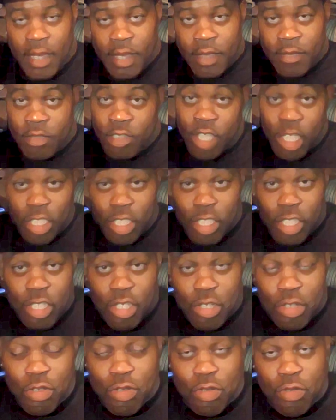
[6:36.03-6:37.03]
Just
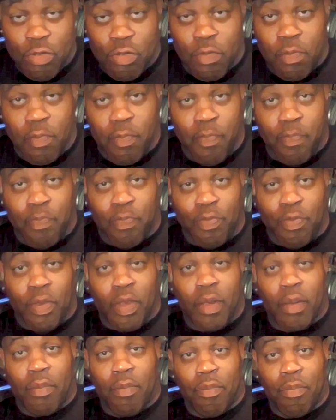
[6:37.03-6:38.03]
to
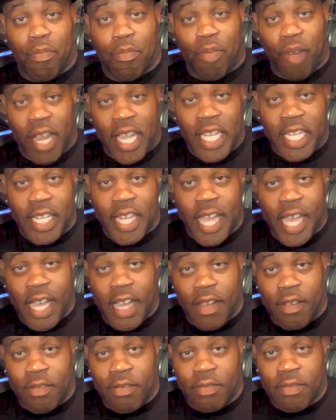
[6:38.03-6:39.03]
break it
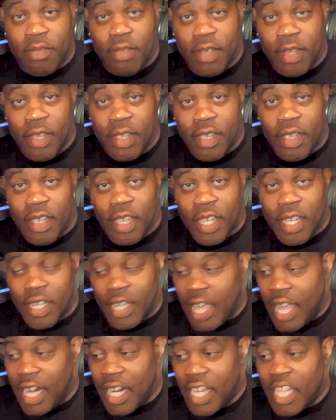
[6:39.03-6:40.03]
down and
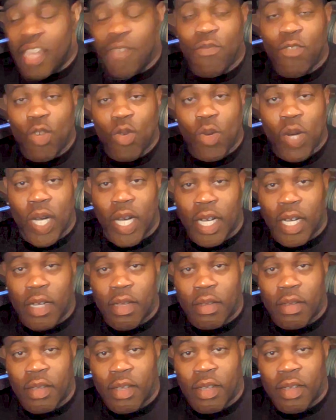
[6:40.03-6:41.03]
kind of give you a
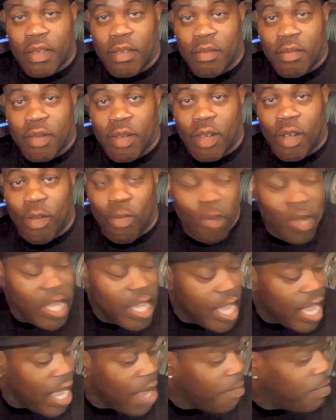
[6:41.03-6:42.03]

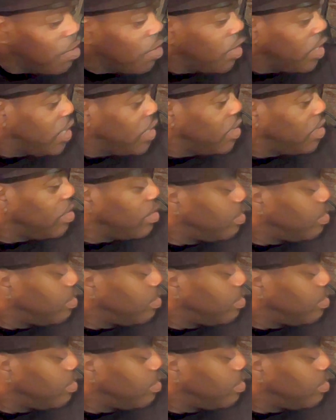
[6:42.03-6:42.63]
recap on it,